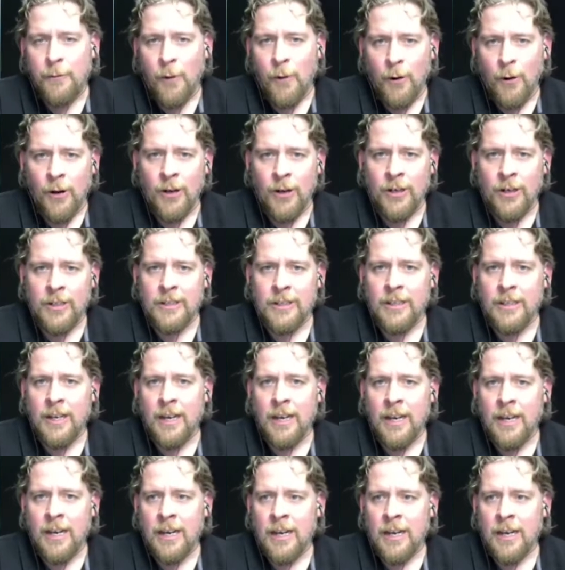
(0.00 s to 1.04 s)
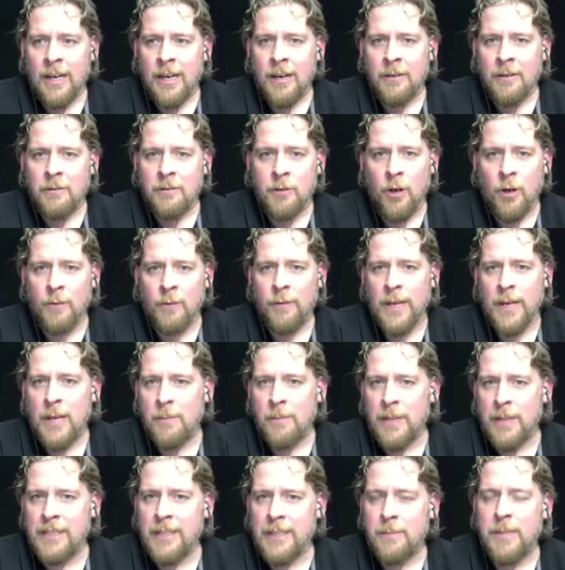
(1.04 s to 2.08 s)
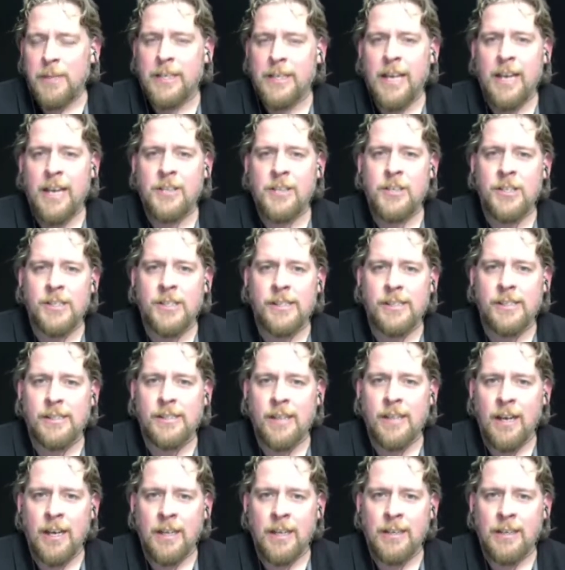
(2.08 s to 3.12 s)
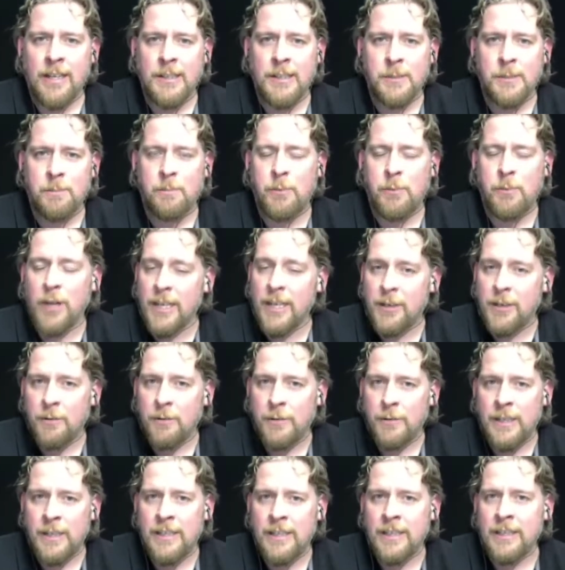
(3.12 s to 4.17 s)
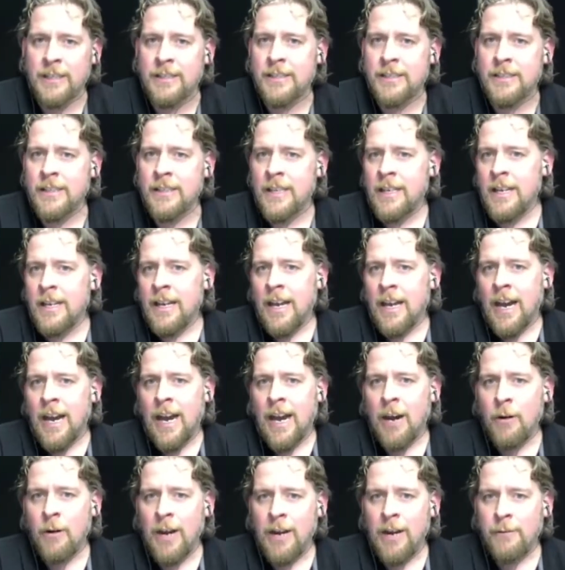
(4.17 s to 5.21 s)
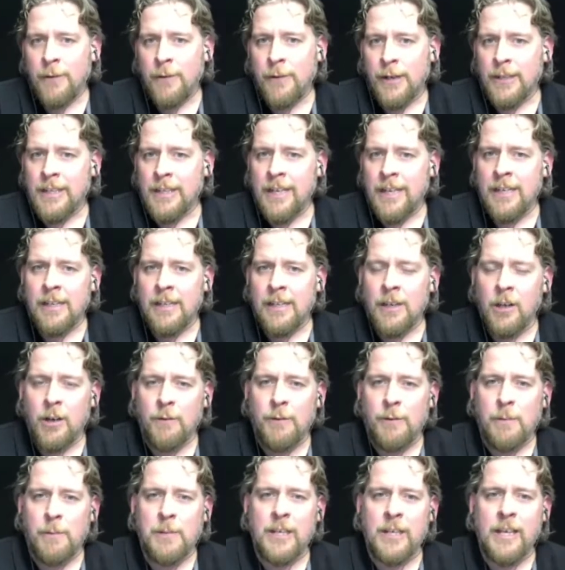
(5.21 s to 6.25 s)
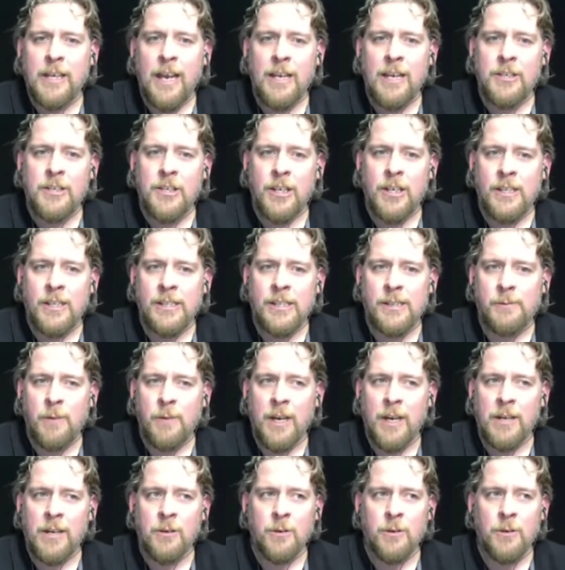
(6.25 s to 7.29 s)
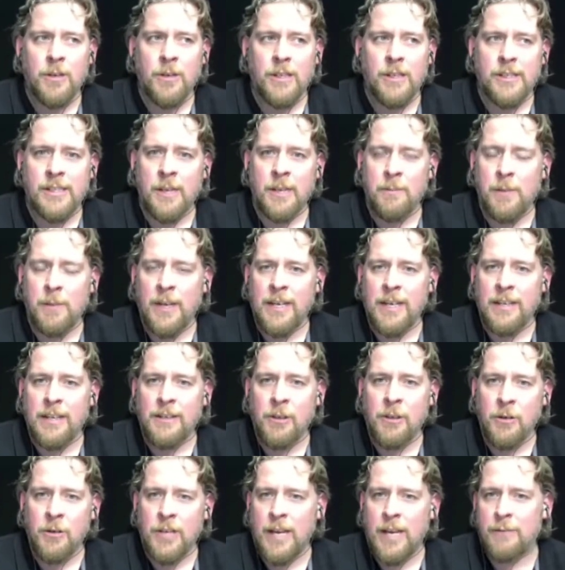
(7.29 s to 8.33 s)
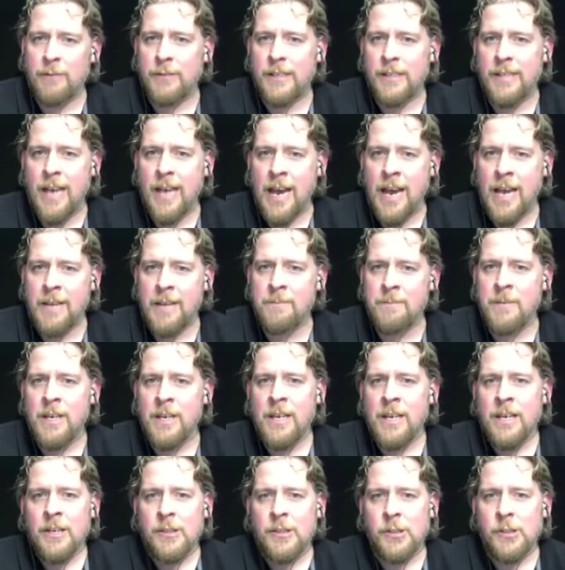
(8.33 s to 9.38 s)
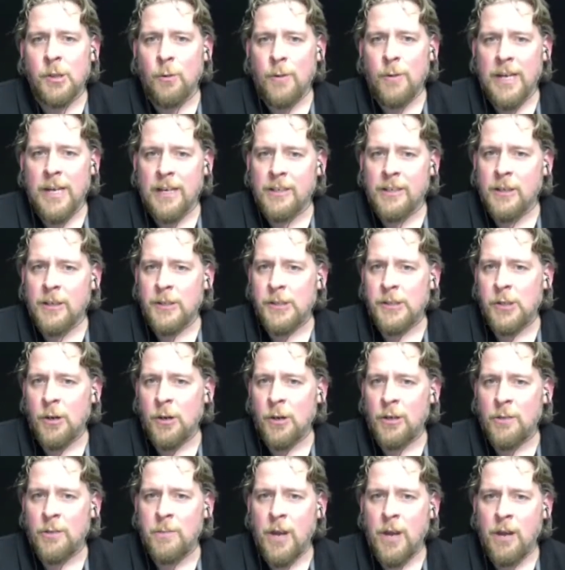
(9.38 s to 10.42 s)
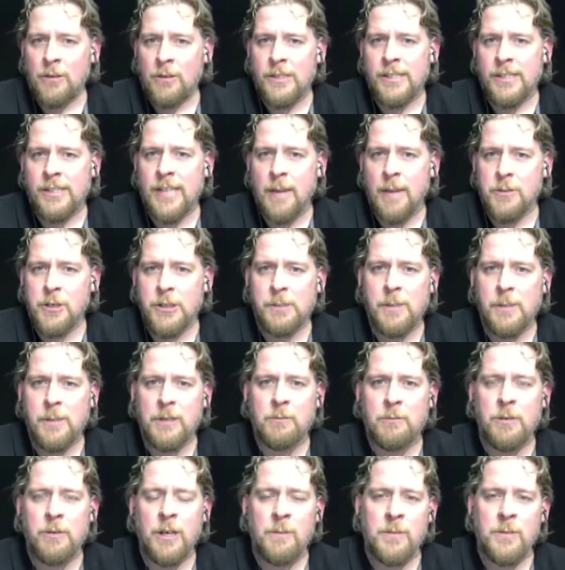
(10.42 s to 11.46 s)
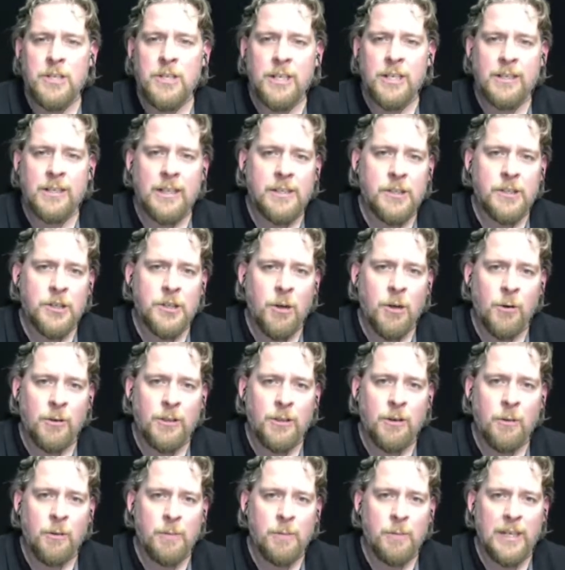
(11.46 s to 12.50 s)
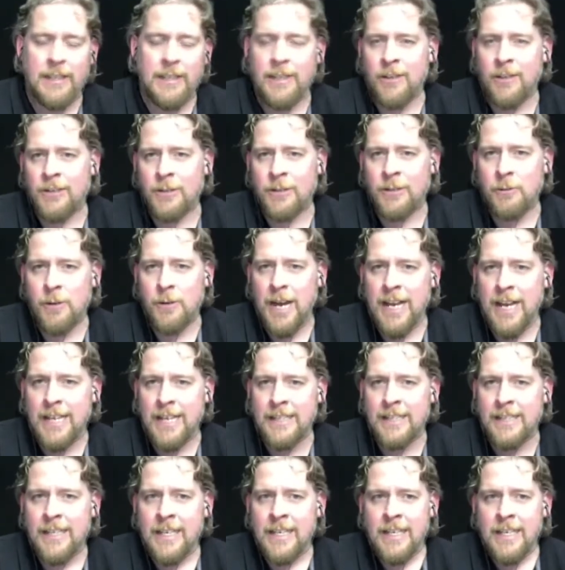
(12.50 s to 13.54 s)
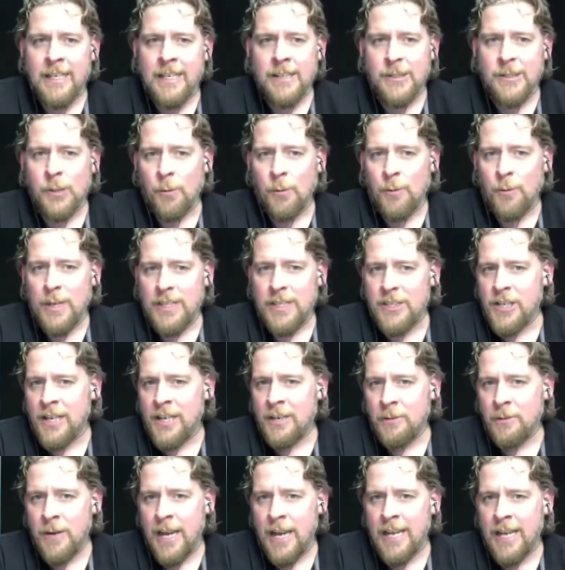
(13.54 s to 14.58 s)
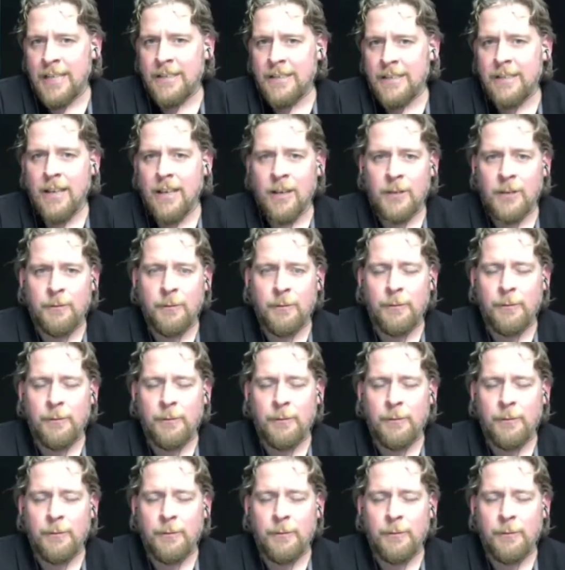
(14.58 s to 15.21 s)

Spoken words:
For conveyor belt applications, that's pretty convenient. However, there are a lot of applications where you simply don't have the time. So we are concerned about snapshot spectral imaging that's shown completely on the right. So we generate a